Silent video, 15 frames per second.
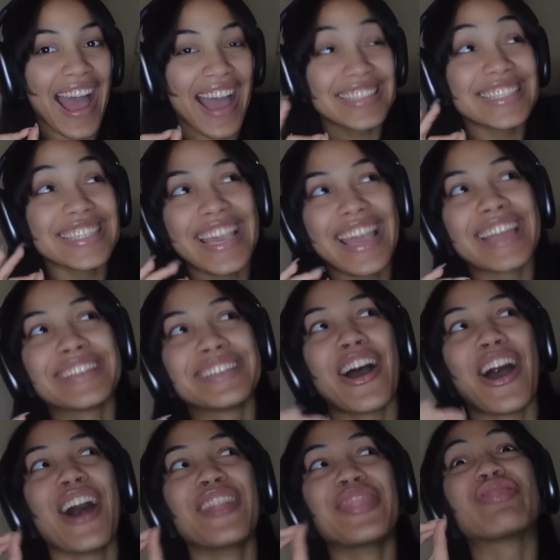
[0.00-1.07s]
I can't
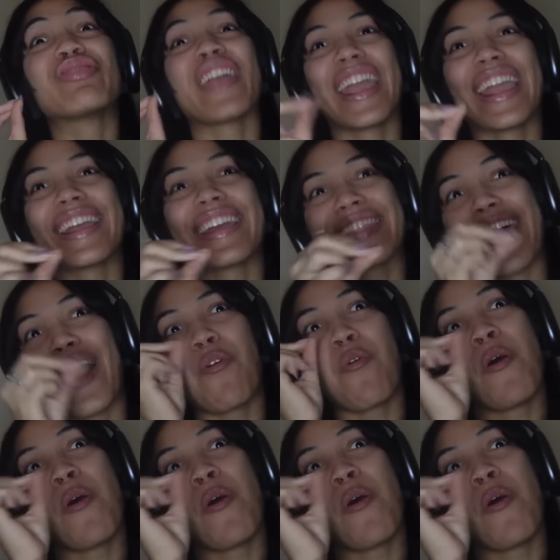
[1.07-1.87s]
unthink that